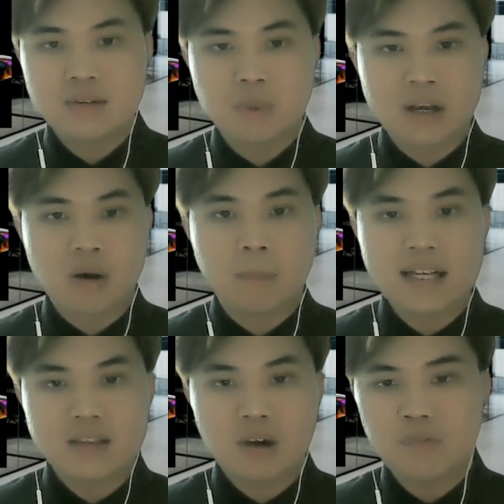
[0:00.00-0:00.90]
when
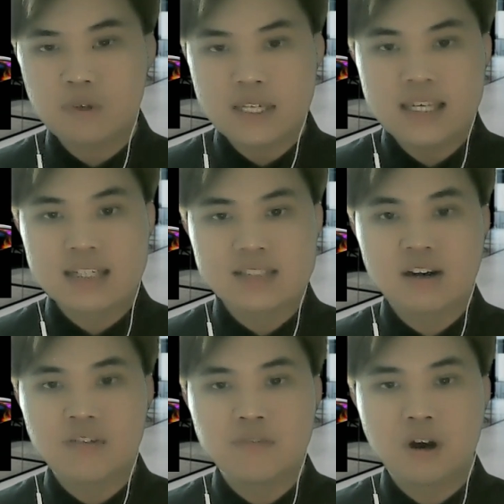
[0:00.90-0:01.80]
combined thoughtfully, can
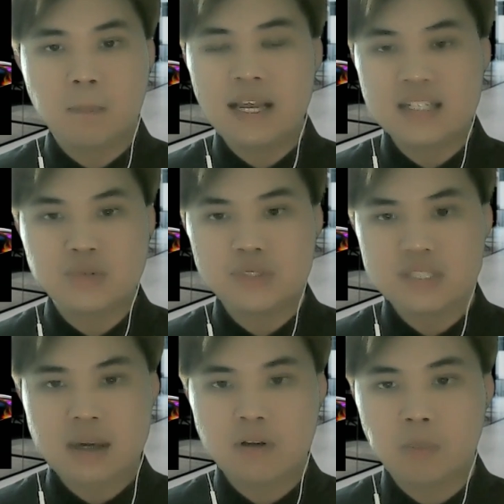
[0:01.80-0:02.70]
solve complex
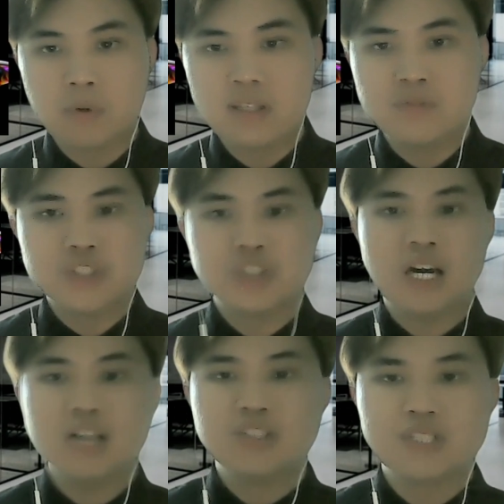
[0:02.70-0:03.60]
real-time computer vision
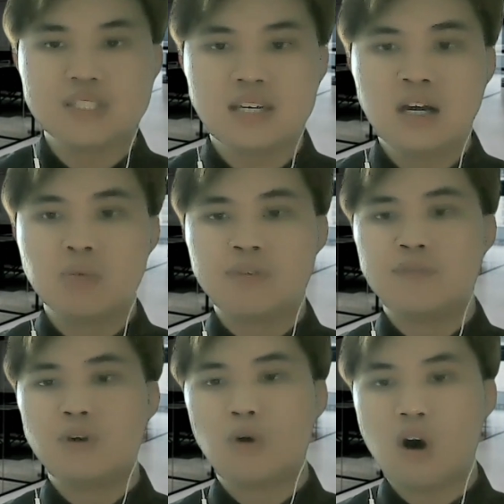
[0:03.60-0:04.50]
challenges
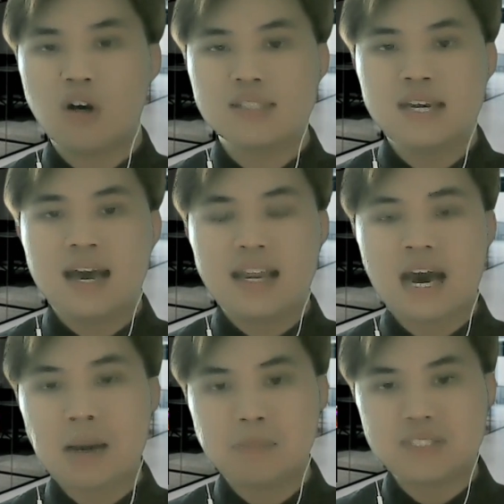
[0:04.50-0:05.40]
with low cost and
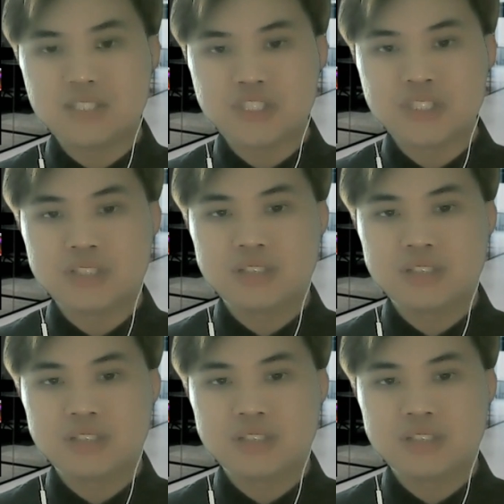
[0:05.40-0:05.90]
high precision.